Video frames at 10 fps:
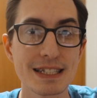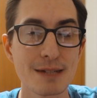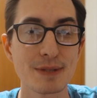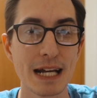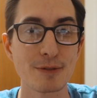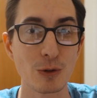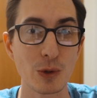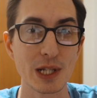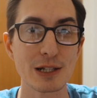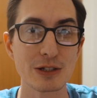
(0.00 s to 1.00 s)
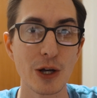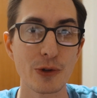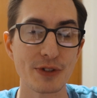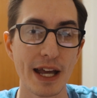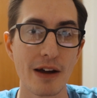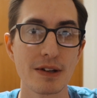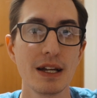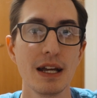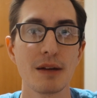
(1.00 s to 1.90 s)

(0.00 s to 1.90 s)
sometimes it really slows down.